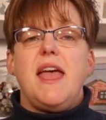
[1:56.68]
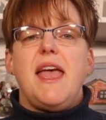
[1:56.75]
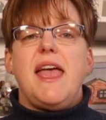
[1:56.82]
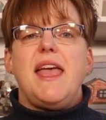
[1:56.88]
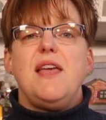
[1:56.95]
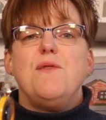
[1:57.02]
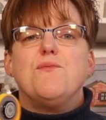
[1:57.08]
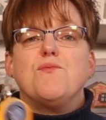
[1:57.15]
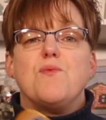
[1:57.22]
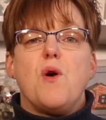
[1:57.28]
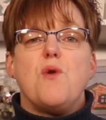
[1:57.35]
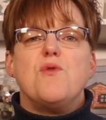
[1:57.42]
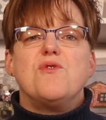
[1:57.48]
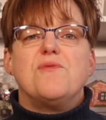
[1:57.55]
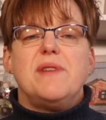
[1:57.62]
a
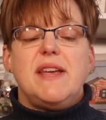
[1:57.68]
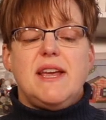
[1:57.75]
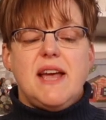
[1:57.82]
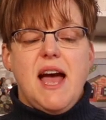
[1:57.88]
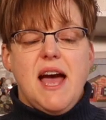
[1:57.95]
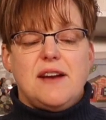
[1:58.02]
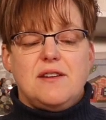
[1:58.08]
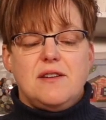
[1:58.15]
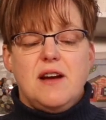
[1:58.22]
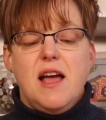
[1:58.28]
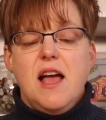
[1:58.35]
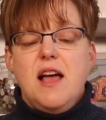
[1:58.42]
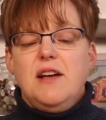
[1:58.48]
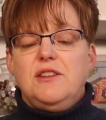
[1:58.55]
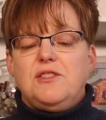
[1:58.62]
rotary cutter.
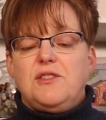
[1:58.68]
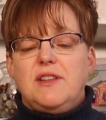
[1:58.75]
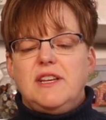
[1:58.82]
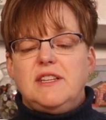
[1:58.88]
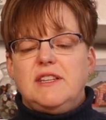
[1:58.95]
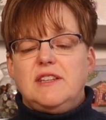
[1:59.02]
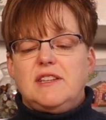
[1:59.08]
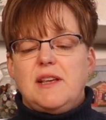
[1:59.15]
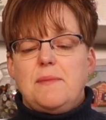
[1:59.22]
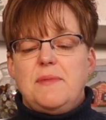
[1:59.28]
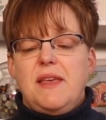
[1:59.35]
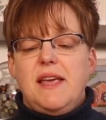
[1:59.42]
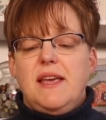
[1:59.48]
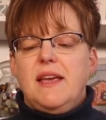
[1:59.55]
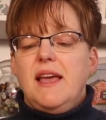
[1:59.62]
So this is
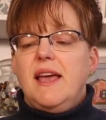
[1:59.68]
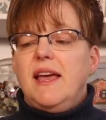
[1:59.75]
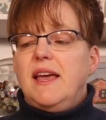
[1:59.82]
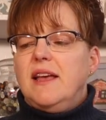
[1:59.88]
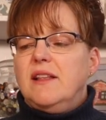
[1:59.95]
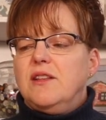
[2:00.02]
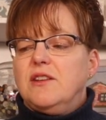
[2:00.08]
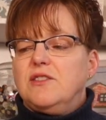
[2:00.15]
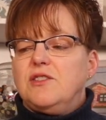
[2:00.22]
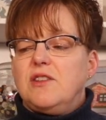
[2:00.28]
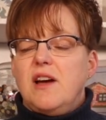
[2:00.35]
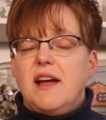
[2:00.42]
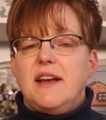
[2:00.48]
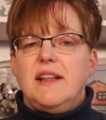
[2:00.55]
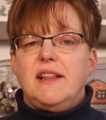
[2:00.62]
something, it looks
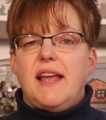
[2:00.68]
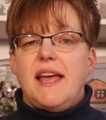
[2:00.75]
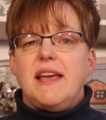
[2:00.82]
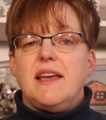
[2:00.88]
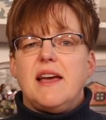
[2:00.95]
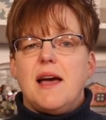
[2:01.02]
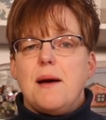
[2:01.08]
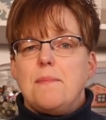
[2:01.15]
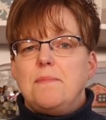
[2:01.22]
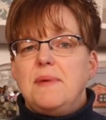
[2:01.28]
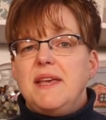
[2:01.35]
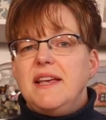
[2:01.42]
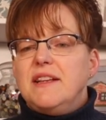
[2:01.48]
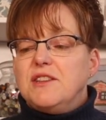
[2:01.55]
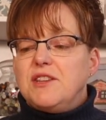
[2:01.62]
kind of like a
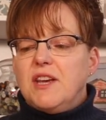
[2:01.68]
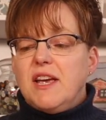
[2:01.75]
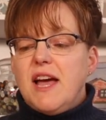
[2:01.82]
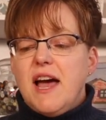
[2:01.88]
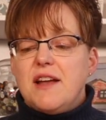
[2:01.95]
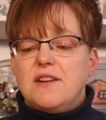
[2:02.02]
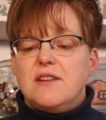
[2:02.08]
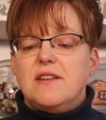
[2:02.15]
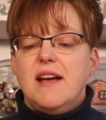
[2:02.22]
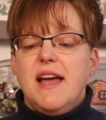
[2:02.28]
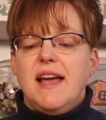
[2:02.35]
pizza cutter,